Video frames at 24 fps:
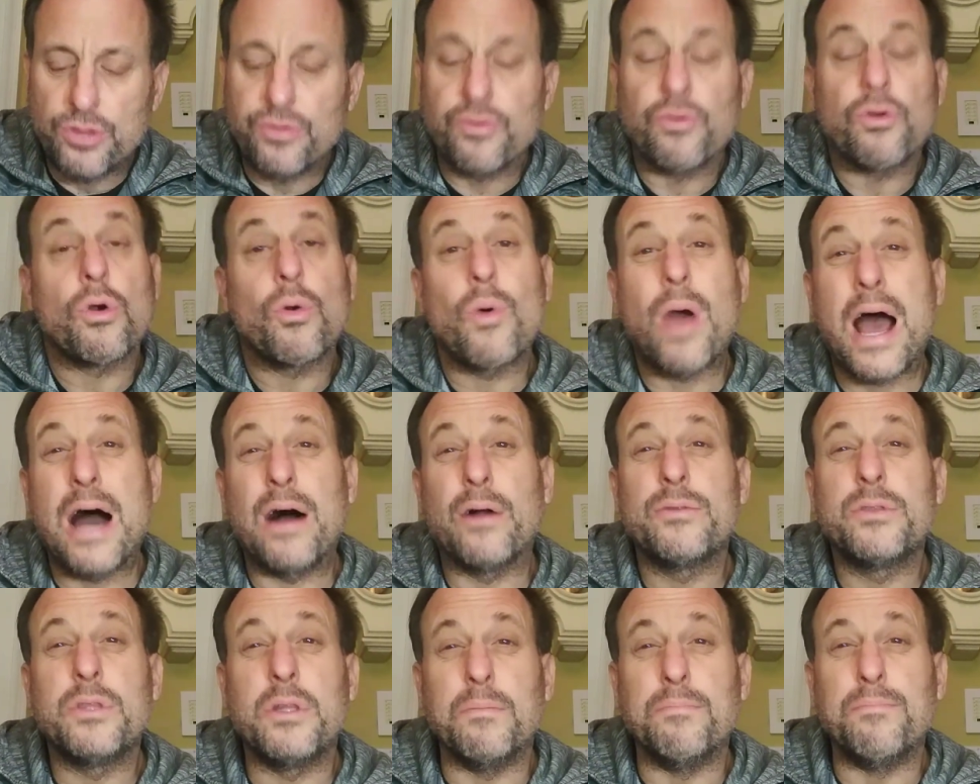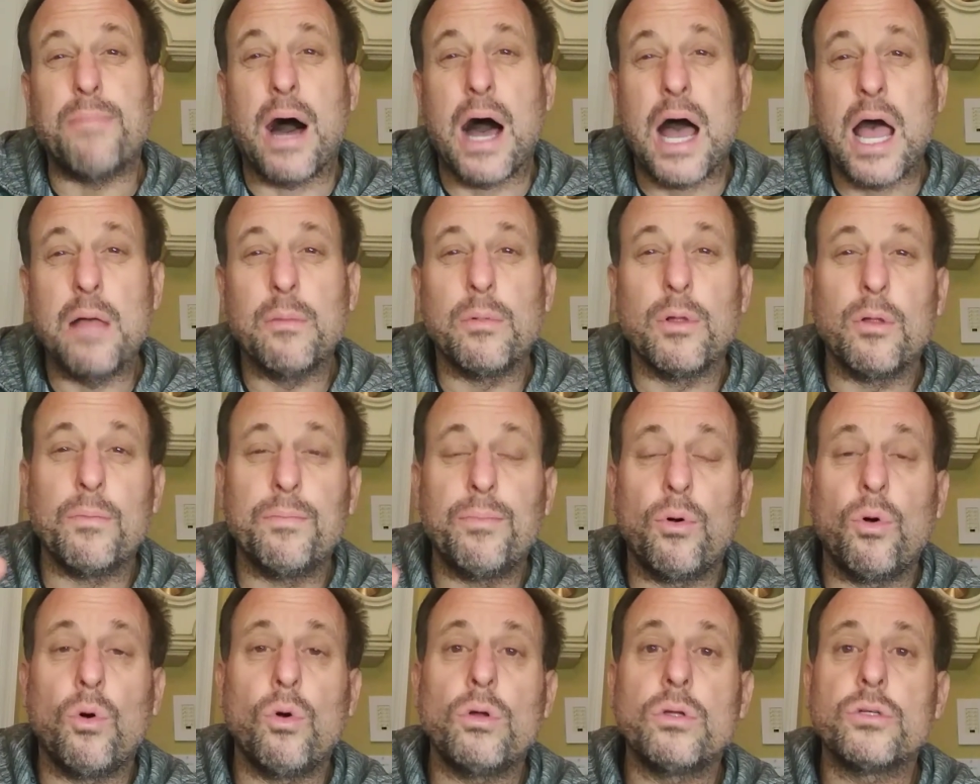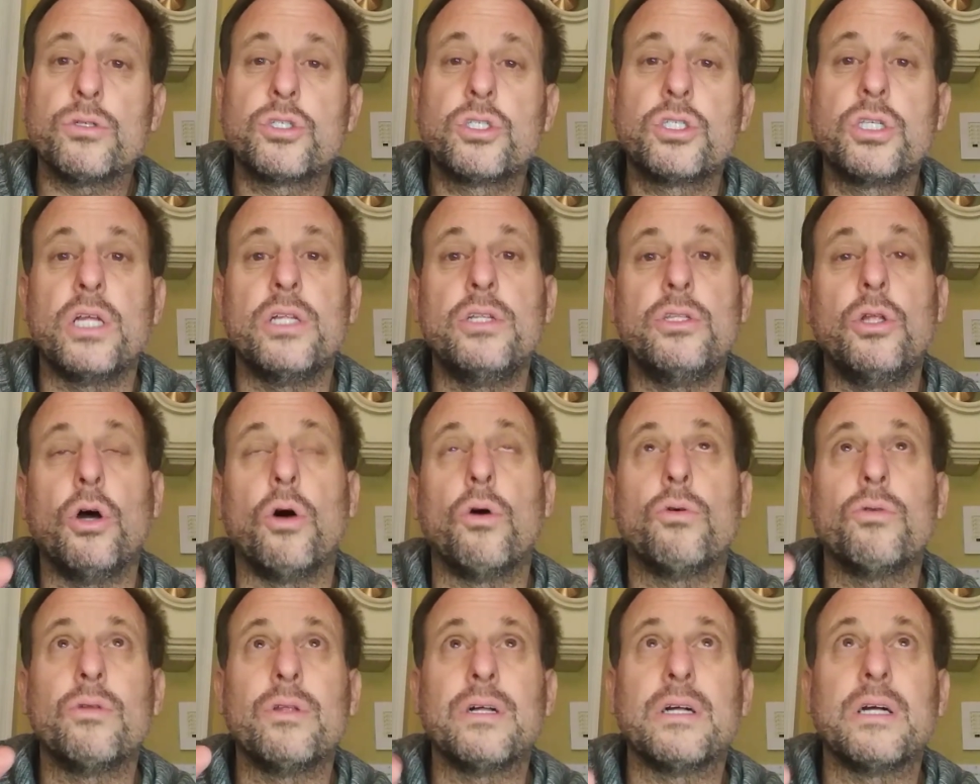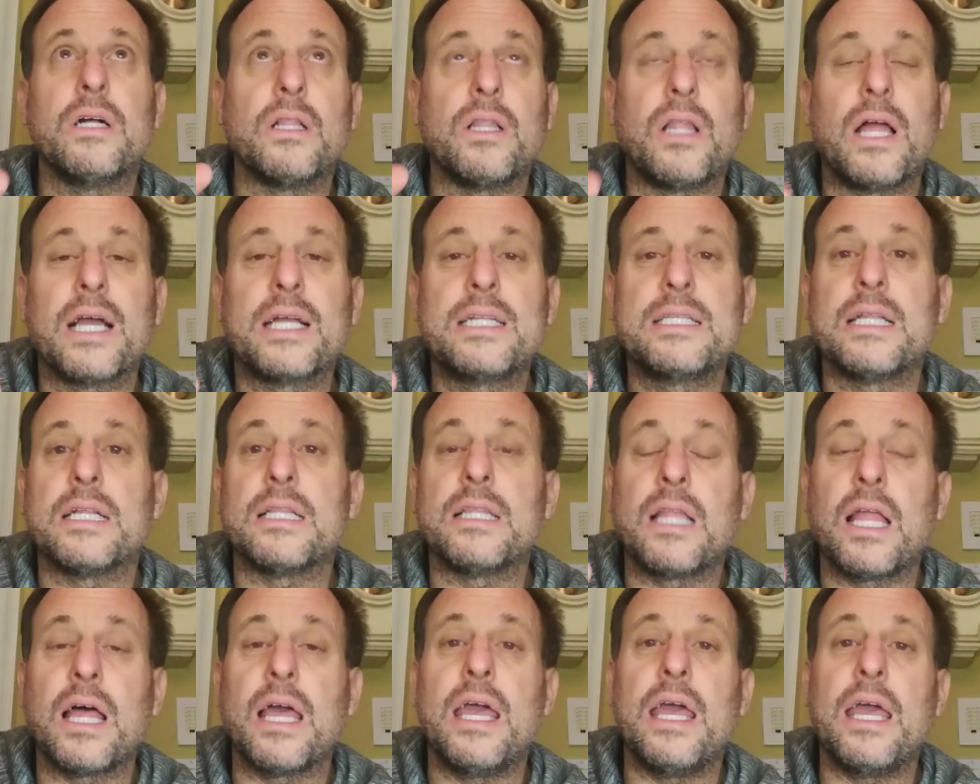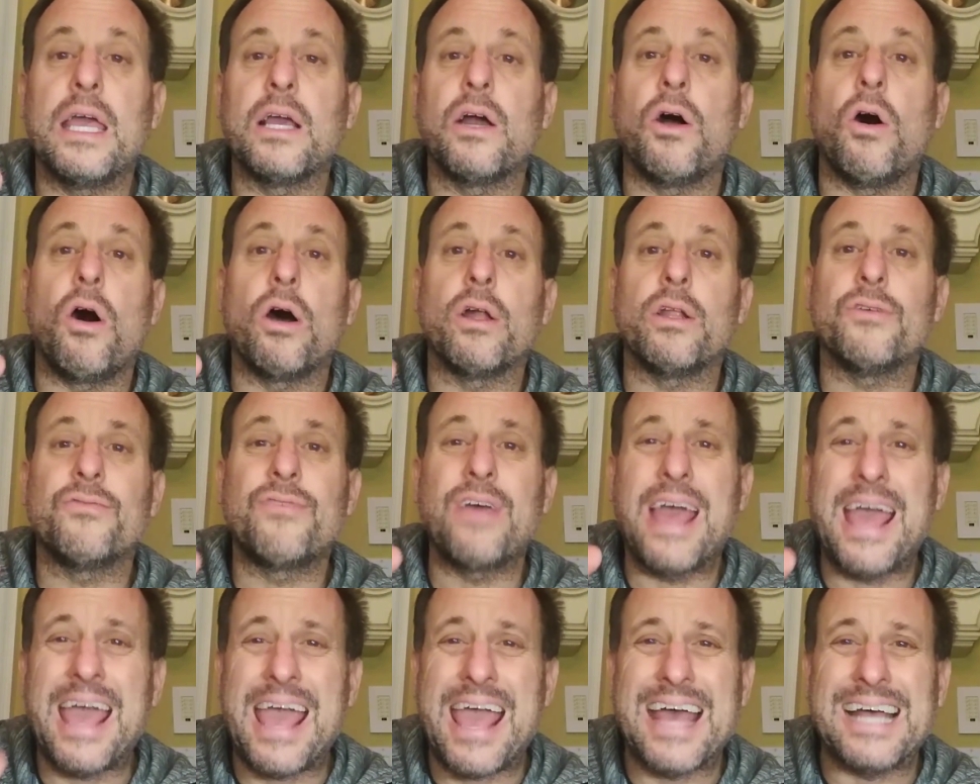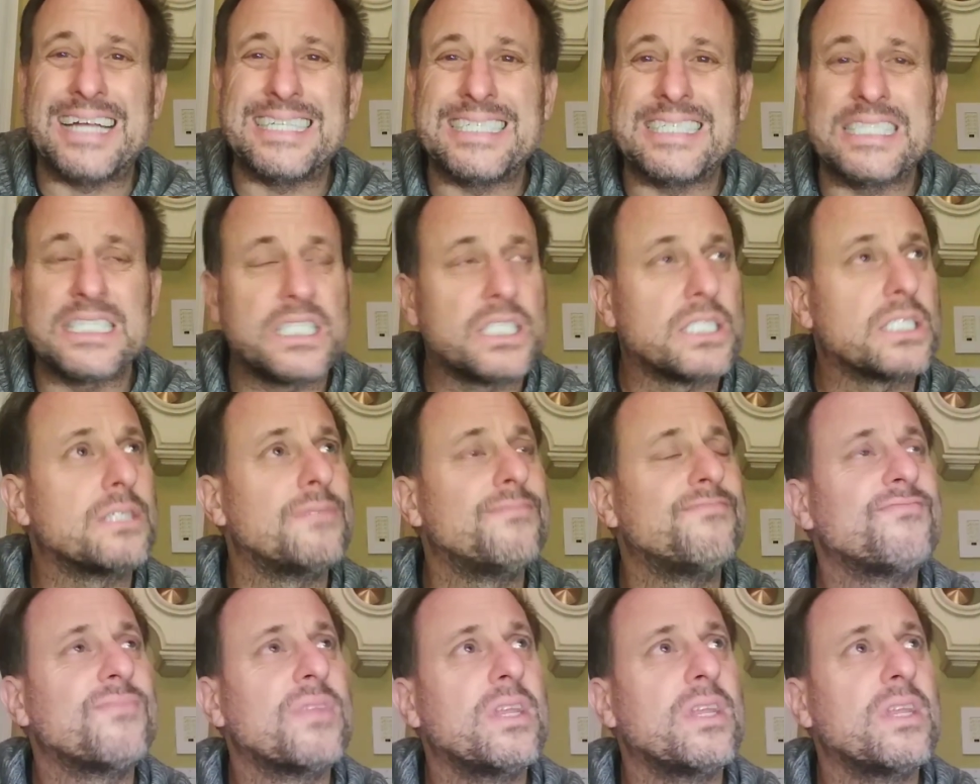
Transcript: Throughout the Bible, Paul said, don't neglect the laying on of hands.